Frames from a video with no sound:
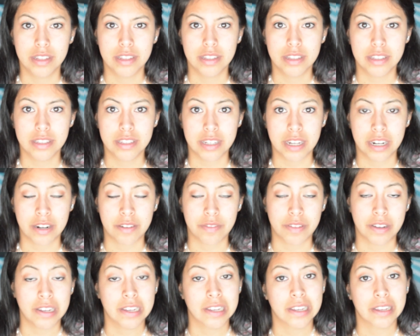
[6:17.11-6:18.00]
It's
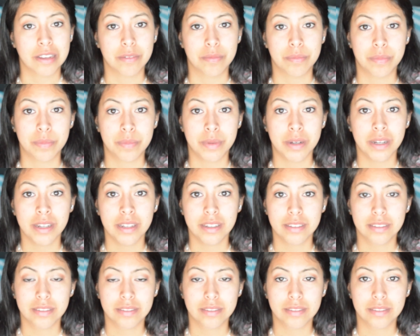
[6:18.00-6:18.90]
terrifying,
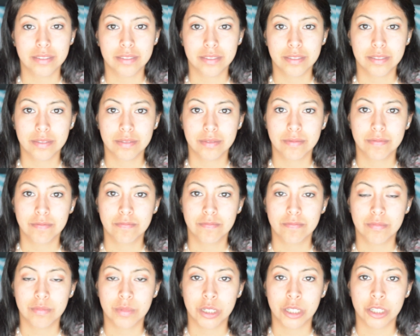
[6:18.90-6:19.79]
but
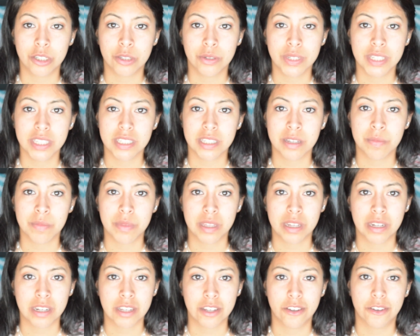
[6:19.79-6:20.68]
you're doing
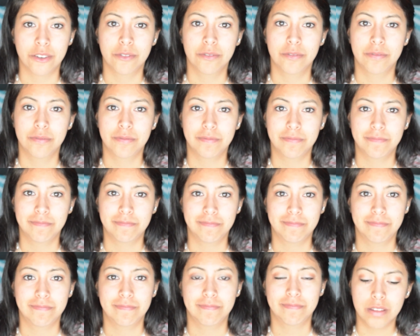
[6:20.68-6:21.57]
something new.
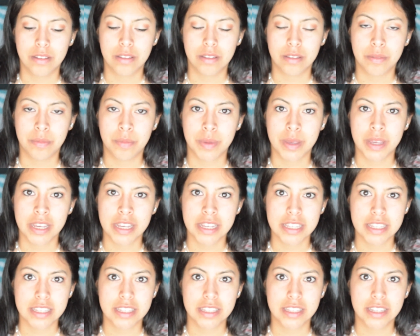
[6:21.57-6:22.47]
The
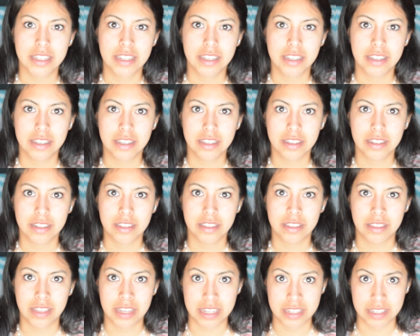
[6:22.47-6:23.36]
biggest
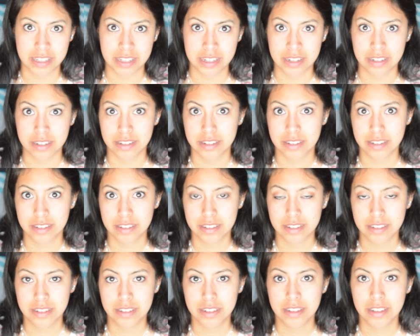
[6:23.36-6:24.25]
lesson
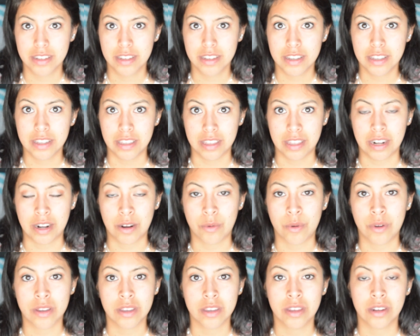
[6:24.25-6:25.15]
that I
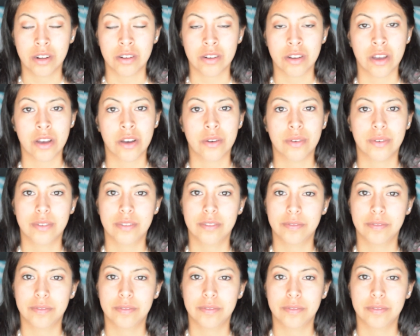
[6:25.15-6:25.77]
want you to know